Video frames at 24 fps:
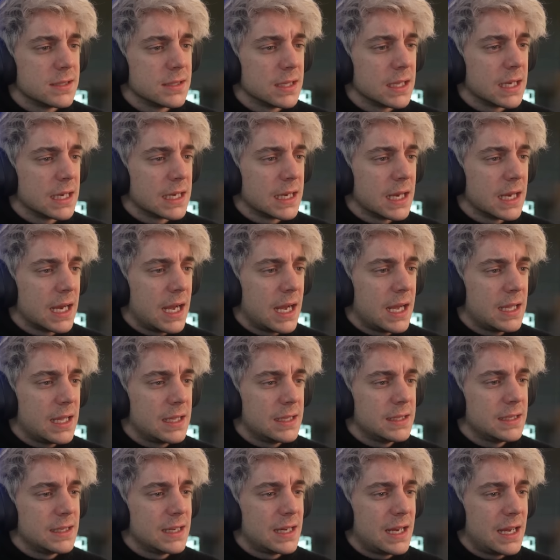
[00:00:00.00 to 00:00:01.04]
Like,
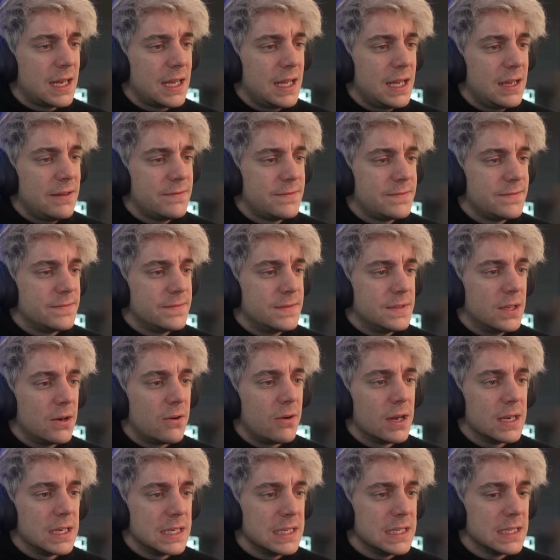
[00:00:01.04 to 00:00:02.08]
I have no
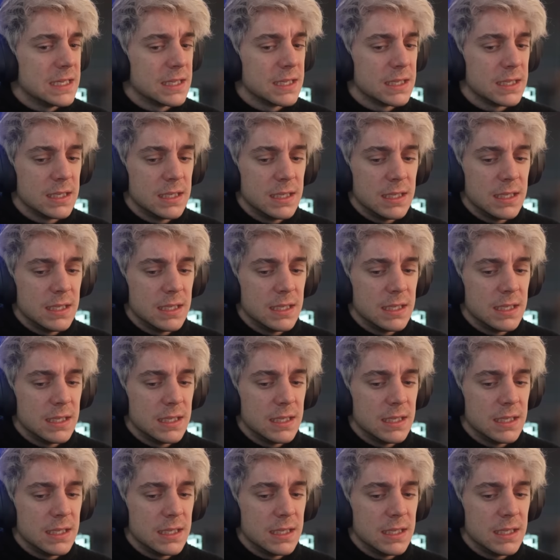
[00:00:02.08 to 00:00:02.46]
idea.